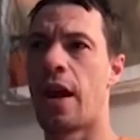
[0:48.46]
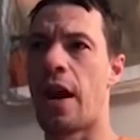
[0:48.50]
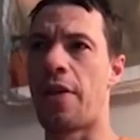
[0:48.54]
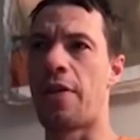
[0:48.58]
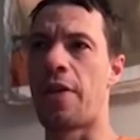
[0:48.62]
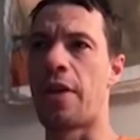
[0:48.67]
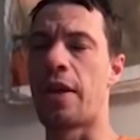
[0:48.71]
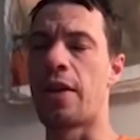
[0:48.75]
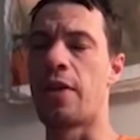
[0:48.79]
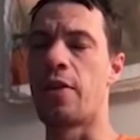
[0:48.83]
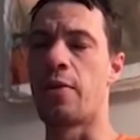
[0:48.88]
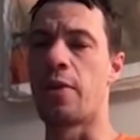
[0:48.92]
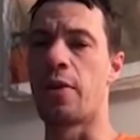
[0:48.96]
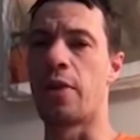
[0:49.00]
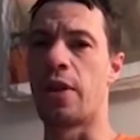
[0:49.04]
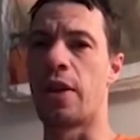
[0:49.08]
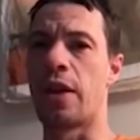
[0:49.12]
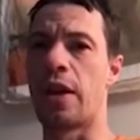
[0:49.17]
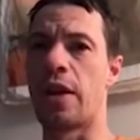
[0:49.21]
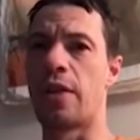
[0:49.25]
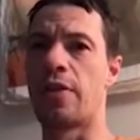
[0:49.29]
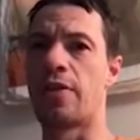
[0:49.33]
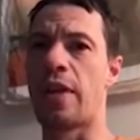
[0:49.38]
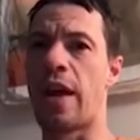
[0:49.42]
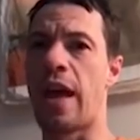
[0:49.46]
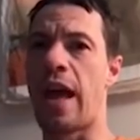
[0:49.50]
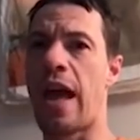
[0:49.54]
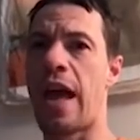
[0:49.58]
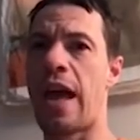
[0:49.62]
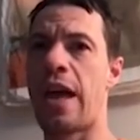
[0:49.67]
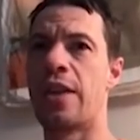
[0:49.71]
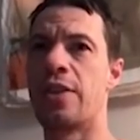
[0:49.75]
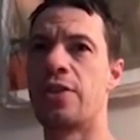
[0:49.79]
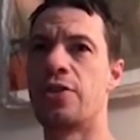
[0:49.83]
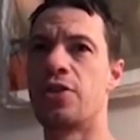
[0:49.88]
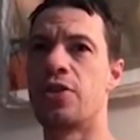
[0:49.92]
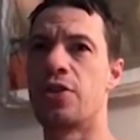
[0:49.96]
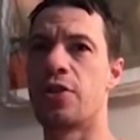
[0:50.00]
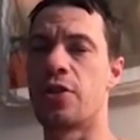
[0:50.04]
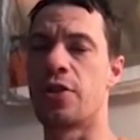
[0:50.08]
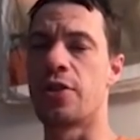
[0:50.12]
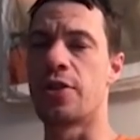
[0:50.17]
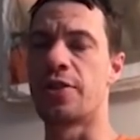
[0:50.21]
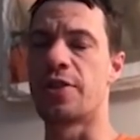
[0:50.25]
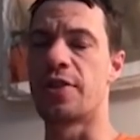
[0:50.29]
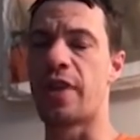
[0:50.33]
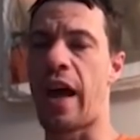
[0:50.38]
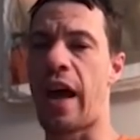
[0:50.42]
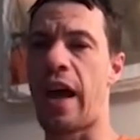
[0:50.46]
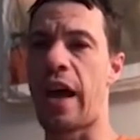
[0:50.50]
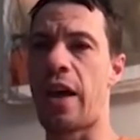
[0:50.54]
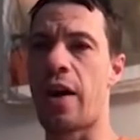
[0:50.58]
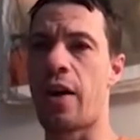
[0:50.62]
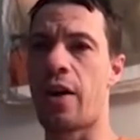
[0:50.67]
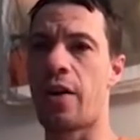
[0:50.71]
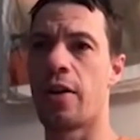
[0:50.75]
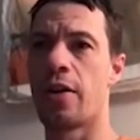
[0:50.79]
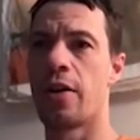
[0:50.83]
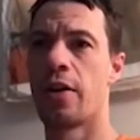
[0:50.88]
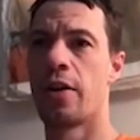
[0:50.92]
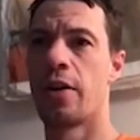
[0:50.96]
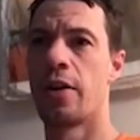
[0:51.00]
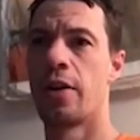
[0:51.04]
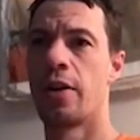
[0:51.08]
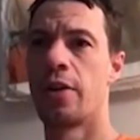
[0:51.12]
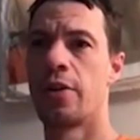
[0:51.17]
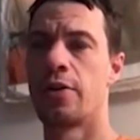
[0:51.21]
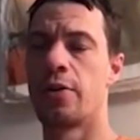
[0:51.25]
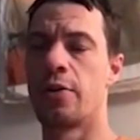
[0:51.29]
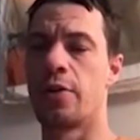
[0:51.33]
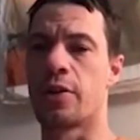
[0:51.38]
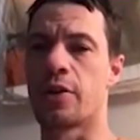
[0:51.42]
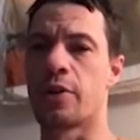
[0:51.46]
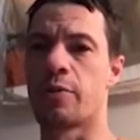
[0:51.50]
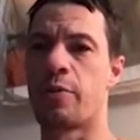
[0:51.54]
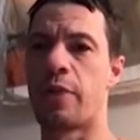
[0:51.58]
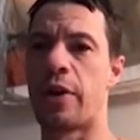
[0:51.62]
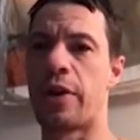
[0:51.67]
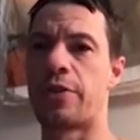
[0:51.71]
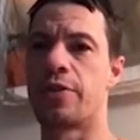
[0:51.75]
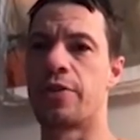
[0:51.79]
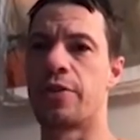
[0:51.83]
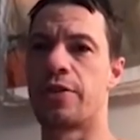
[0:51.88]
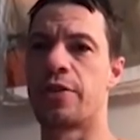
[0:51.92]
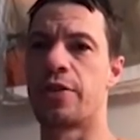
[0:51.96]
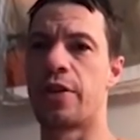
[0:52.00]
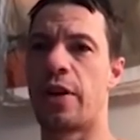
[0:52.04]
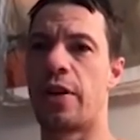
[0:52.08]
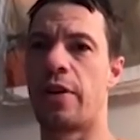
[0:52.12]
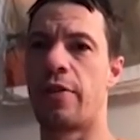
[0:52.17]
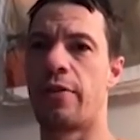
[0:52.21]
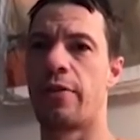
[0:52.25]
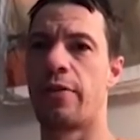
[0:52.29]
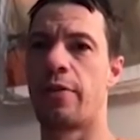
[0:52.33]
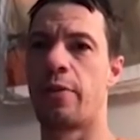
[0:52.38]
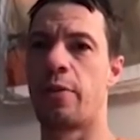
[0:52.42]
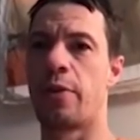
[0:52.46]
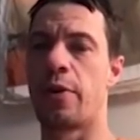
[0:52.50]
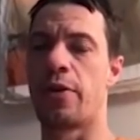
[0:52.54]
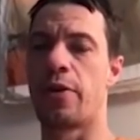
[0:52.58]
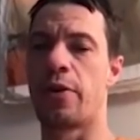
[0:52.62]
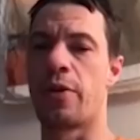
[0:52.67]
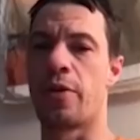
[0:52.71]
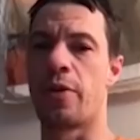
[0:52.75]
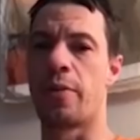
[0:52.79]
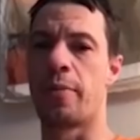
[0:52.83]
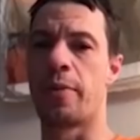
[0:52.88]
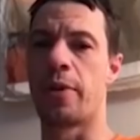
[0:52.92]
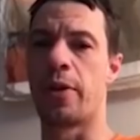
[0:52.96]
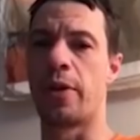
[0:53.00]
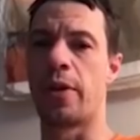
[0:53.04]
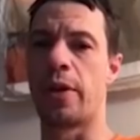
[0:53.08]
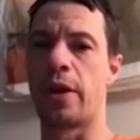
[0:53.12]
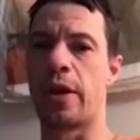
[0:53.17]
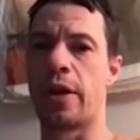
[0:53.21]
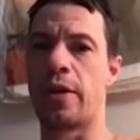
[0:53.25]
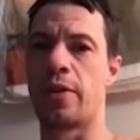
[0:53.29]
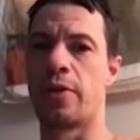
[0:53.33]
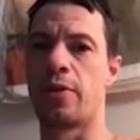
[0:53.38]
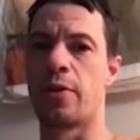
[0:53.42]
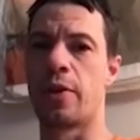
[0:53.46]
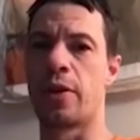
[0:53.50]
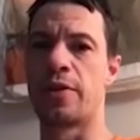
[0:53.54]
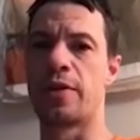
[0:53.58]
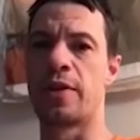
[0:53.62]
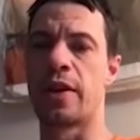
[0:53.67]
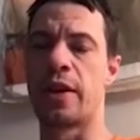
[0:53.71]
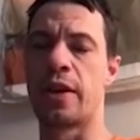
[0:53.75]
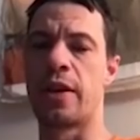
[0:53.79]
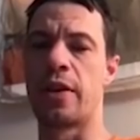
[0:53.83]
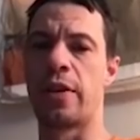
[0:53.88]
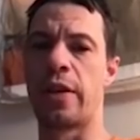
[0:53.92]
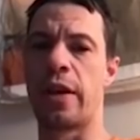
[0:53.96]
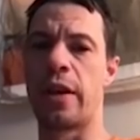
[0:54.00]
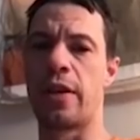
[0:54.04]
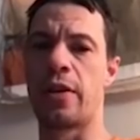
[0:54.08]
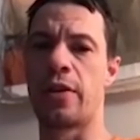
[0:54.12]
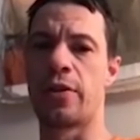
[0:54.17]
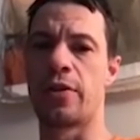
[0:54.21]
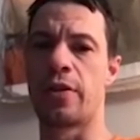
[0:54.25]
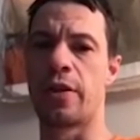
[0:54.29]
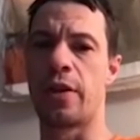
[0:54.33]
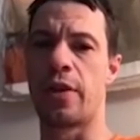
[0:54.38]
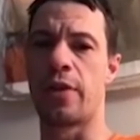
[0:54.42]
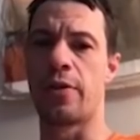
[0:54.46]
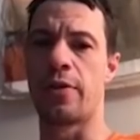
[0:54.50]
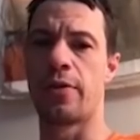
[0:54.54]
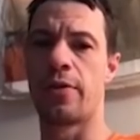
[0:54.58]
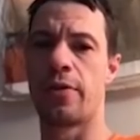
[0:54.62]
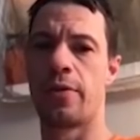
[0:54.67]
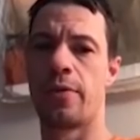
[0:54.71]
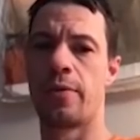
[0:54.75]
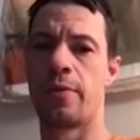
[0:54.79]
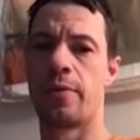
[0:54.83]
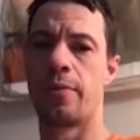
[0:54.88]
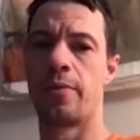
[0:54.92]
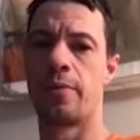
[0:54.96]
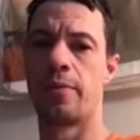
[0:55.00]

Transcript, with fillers: I think you really need to hedge your desire to express yourself with your ability to articulate yourself.